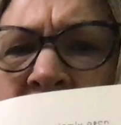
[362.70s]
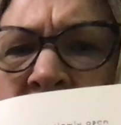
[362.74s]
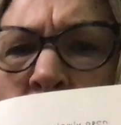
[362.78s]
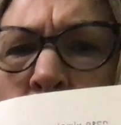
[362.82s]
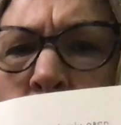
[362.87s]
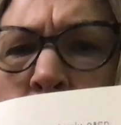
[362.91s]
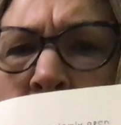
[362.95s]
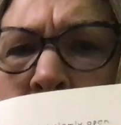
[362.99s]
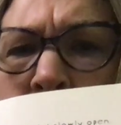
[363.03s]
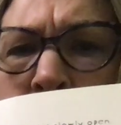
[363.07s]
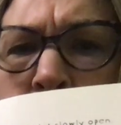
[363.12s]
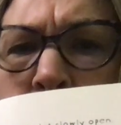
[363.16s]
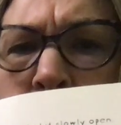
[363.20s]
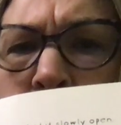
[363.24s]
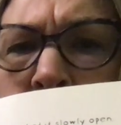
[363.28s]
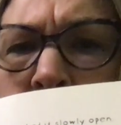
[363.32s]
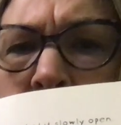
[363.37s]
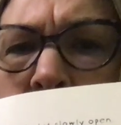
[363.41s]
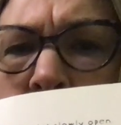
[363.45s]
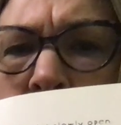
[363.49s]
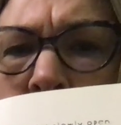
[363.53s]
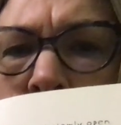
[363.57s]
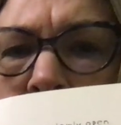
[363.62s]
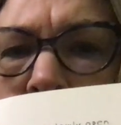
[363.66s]
a wimp."
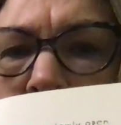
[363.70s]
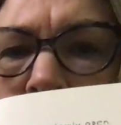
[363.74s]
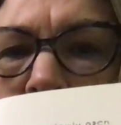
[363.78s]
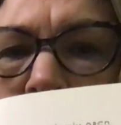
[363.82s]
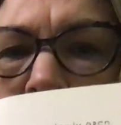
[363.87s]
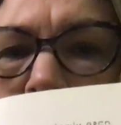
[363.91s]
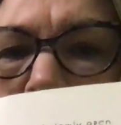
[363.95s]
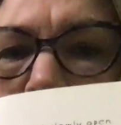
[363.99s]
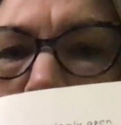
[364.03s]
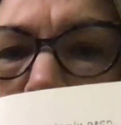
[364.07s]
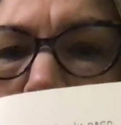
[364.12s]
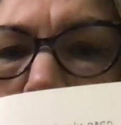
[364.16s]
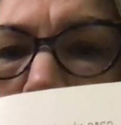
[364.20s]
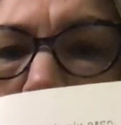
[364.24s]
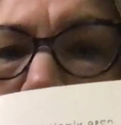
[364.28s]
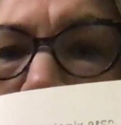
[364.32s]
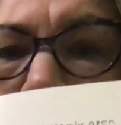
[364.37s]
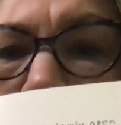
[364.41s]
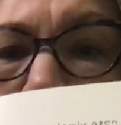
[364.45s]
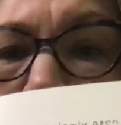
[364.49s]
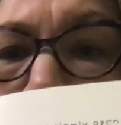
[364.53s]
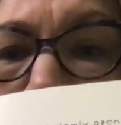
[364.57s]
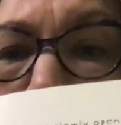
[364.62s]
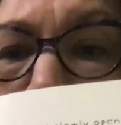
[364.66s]

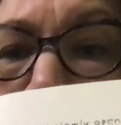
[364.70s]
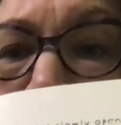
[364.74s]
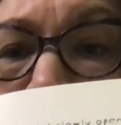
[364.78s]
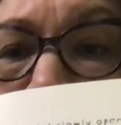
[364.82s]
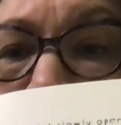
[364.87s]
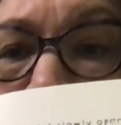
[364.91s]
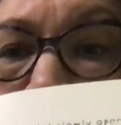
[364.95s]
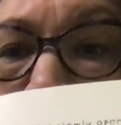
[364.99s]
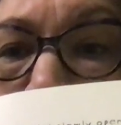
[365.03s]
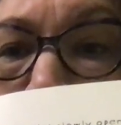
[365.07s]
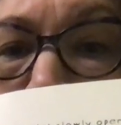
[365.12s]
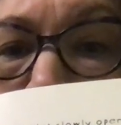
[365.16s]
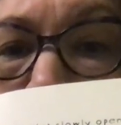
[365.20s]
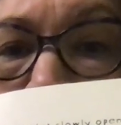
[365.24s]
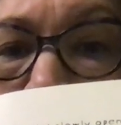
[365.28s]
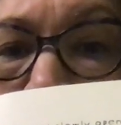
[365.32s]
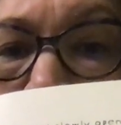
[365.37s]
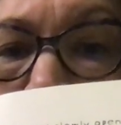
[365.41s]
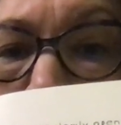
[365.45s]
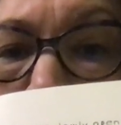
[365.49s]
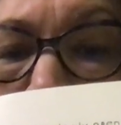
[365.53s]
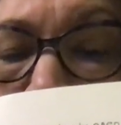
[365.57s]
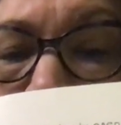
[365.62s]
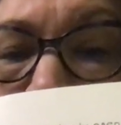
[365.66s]
Walter might have bitten
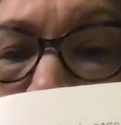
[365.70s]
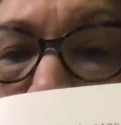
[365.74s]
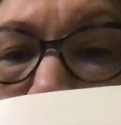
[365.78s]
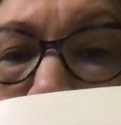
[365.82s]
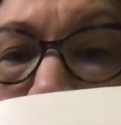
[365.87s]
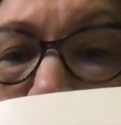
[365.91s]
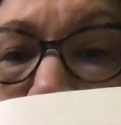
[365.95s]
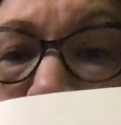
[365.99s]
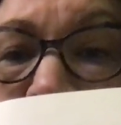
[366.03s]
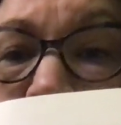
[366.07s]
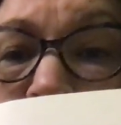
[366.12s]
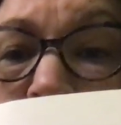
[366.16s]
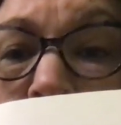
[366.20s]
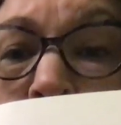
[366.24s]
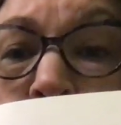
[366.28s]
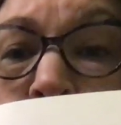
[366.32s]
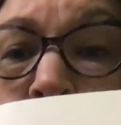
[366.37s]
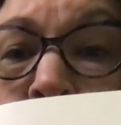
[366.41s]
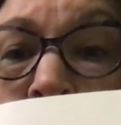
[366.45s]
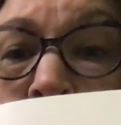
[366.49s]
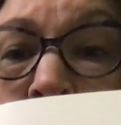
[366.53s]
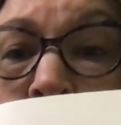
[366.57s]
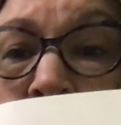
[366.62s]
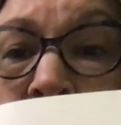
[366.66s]
them, except he was so
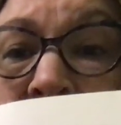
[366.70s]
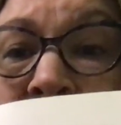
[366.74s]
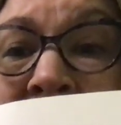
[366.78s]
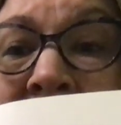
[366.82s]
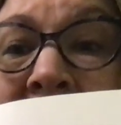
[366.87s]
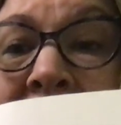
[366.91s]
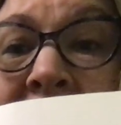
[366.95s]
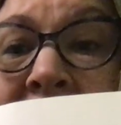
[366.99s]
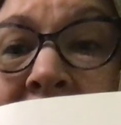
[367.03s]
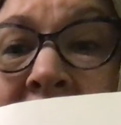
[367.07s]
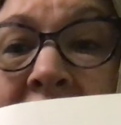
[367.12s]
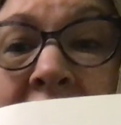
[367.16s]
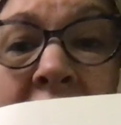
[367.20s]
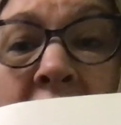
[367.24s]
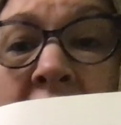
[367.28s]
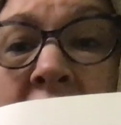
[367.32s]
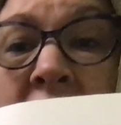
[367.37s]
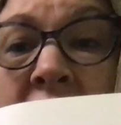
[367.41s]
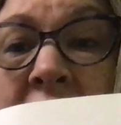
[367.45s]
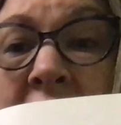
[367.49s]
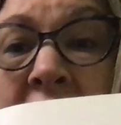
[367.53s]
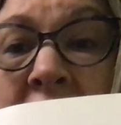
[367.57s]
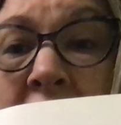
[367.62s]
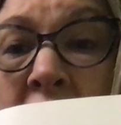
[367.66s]
filled with gas
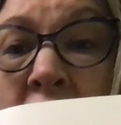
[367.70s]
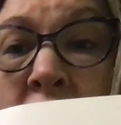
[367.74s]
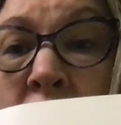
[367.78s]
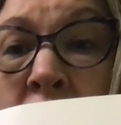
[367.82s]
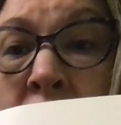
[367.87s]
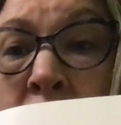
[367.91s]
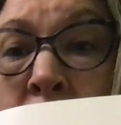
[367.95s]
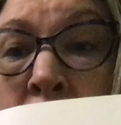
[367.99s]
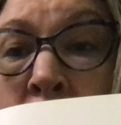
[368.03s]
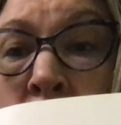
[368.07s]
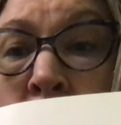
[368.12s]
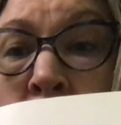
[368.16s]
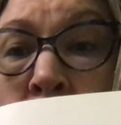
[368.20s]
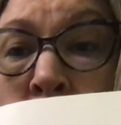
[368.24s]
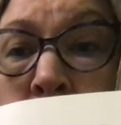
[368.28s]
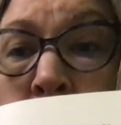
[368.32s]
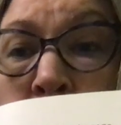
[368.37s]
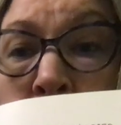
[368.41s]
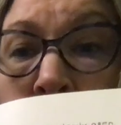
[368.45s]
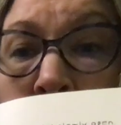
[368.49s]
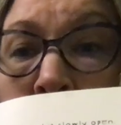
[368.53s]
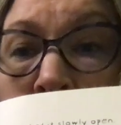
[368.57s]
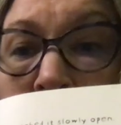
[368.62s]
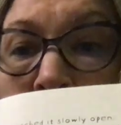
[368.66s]
that he couldn't move.